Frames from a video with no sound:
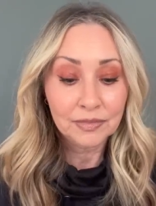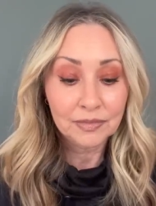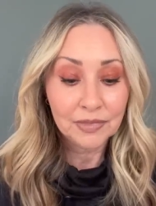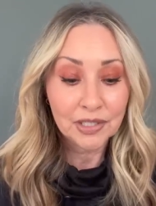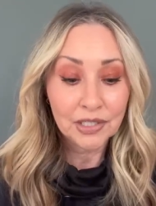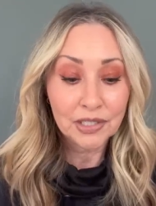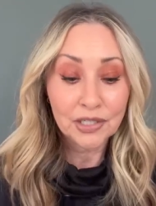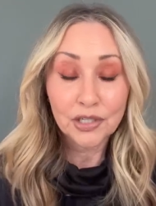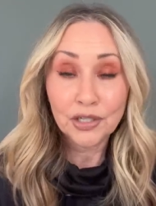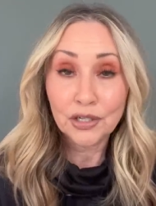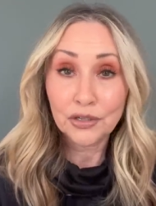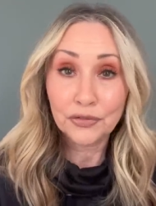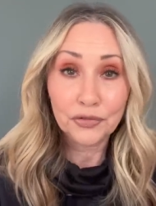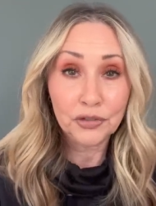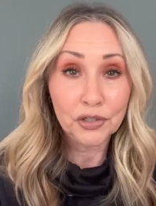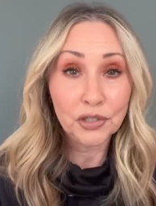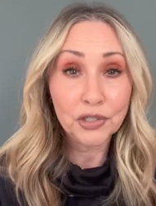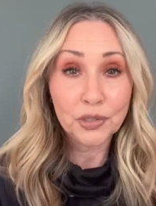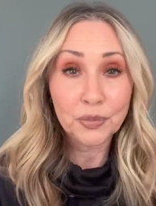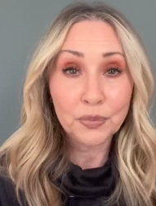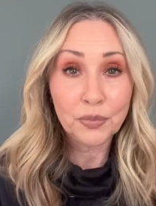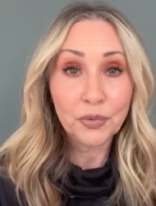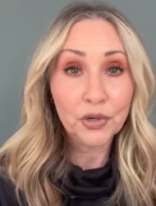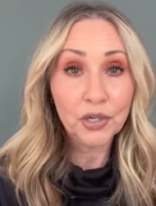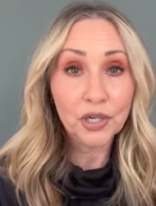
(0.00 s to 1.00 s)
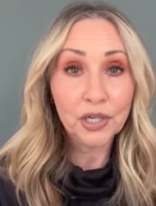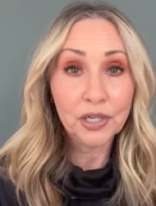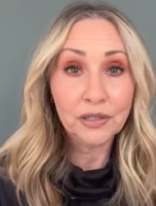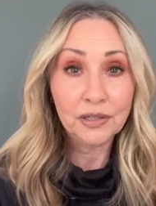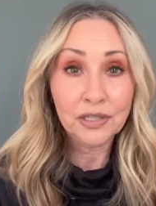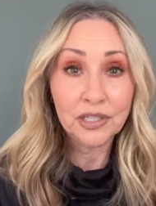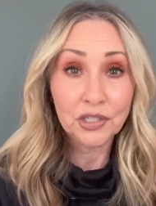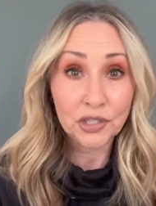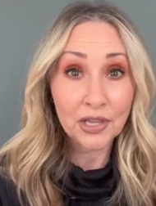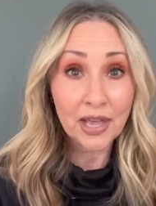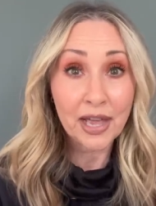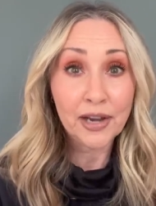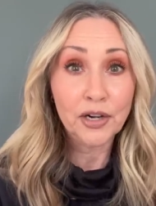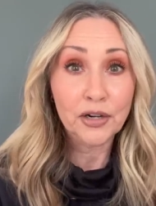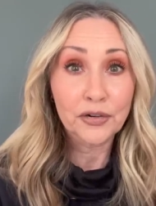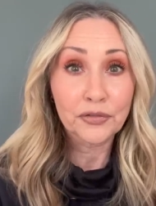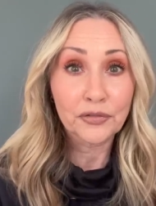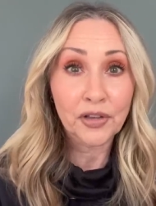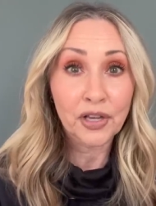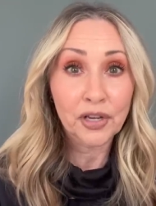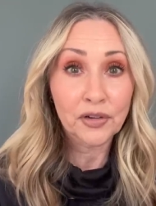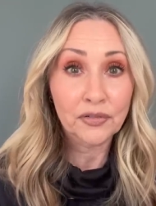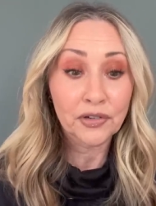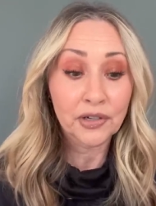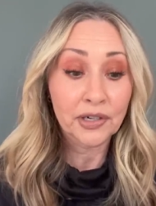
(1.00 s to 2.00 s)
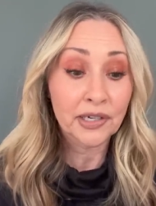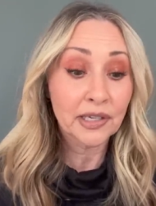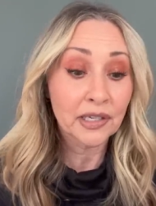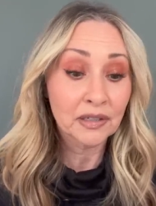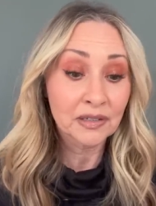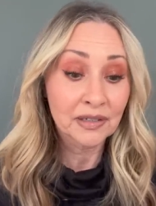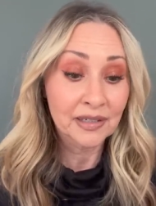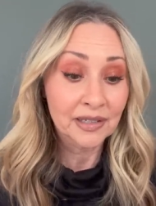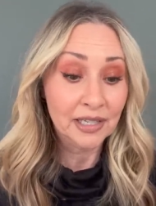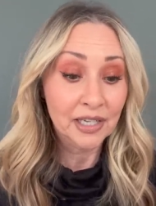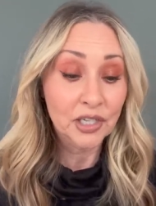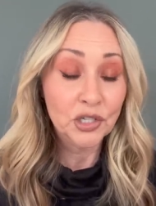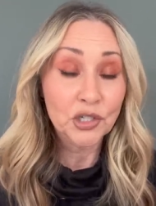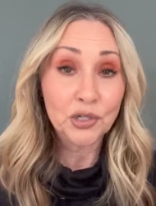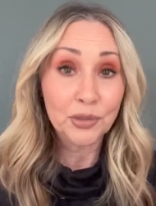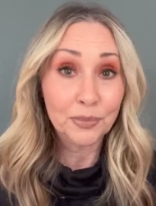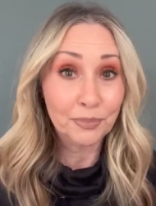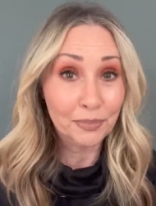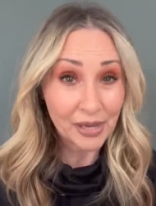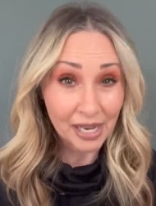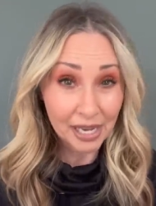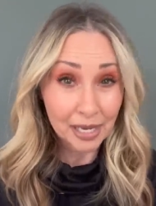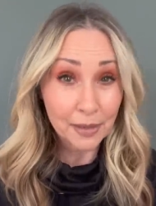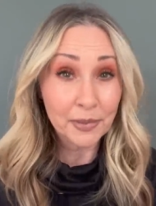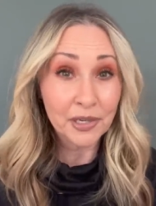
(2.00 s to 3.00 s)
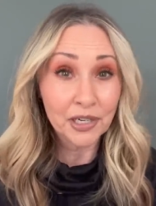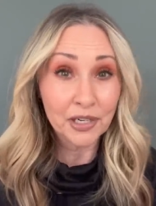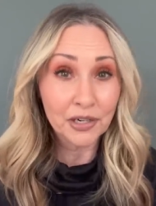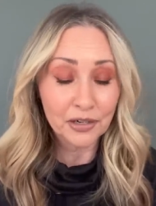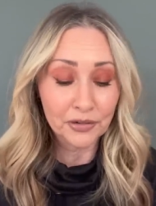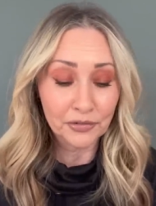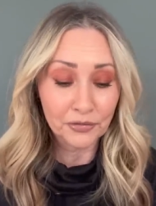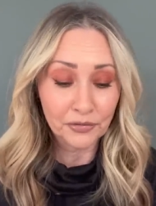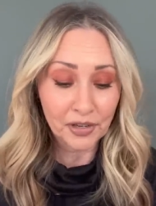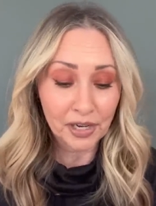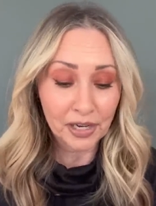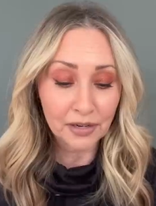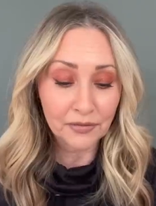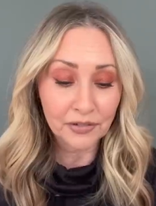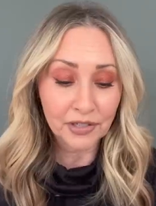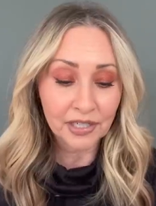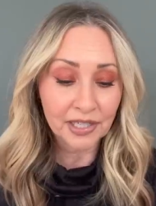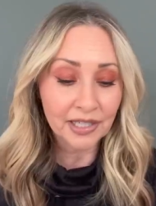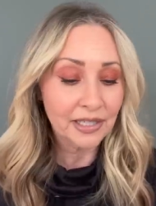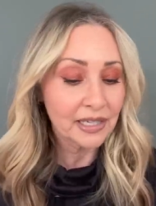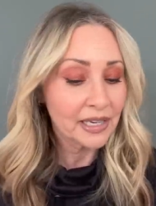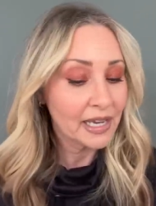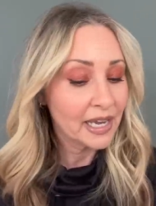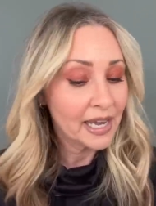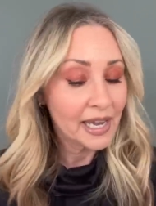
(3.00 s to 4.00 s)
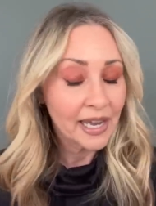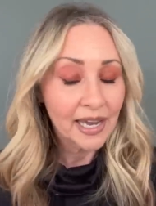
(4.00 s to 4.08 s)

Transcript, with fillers: Is it your firstborn? Is that your favorite? Is your baby your favorite?